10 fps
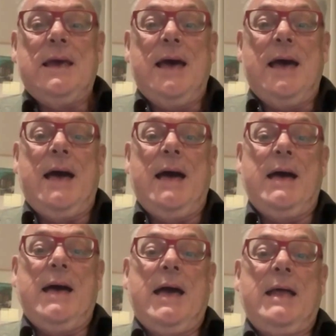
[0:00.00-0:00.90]

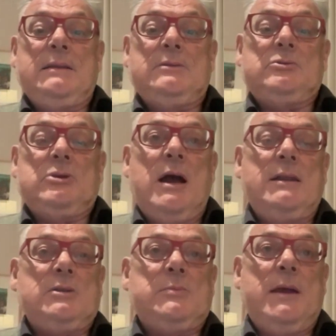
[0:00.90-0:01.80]
and try and
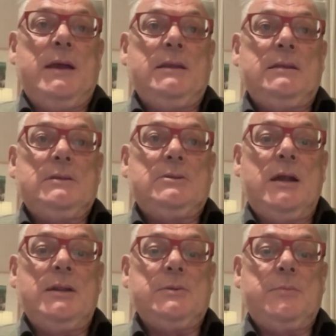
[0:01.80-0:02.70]
explain
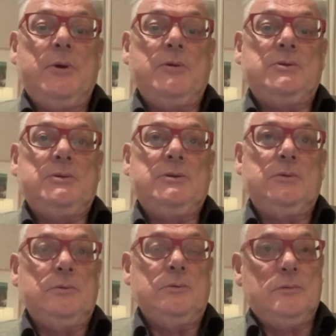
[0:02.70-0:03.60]
China's approach
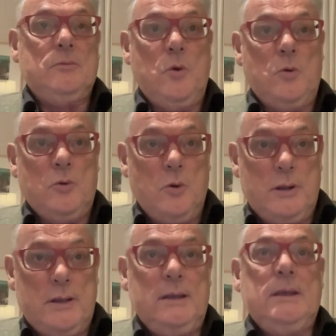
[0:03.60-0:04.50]
to world
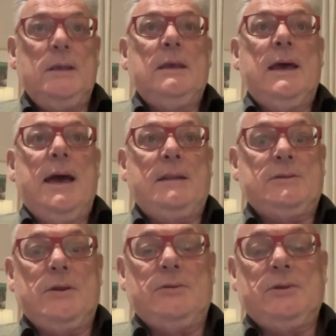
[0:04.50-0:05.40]
order and its
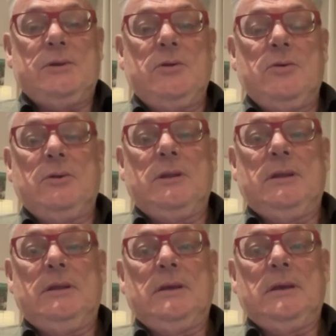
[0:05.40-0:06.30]
own
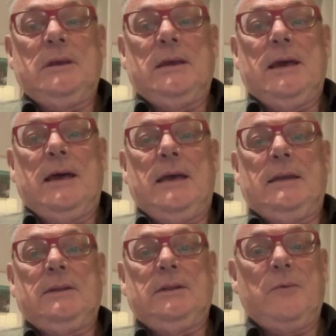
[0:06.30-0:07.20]
security in a
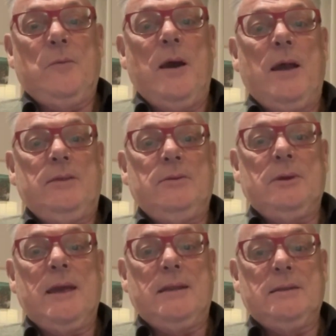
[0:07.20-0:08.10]
different way than you
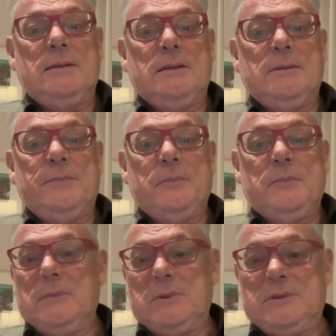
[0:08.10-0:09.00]
get in the
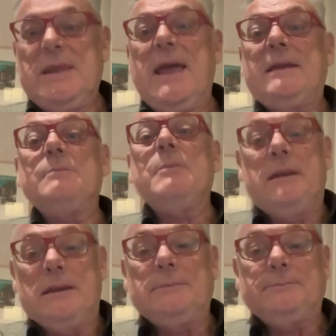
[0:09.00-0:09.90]
standard media.